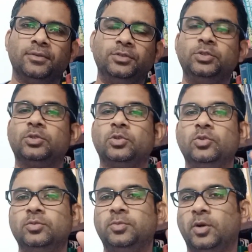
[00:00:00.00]

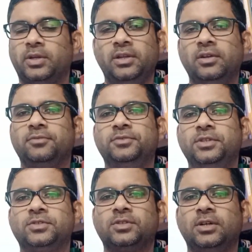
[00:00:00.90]
YouTube or any of
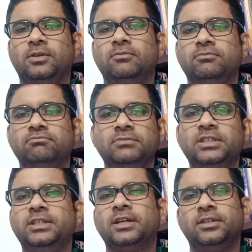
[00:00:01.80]
these
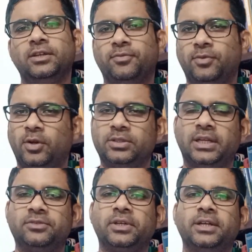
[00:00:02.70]
media. They float the
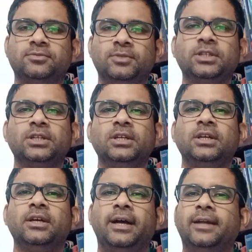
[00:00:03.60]
advertisement,
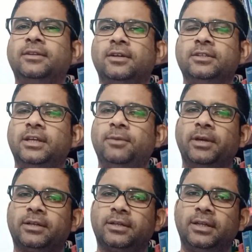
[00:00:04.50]
and they
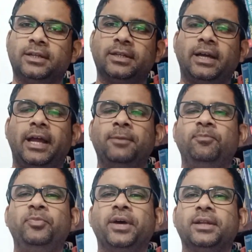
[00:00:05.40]
may create a
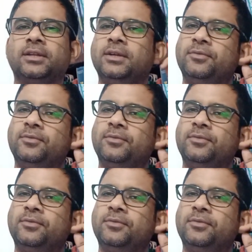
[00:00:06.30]
hype that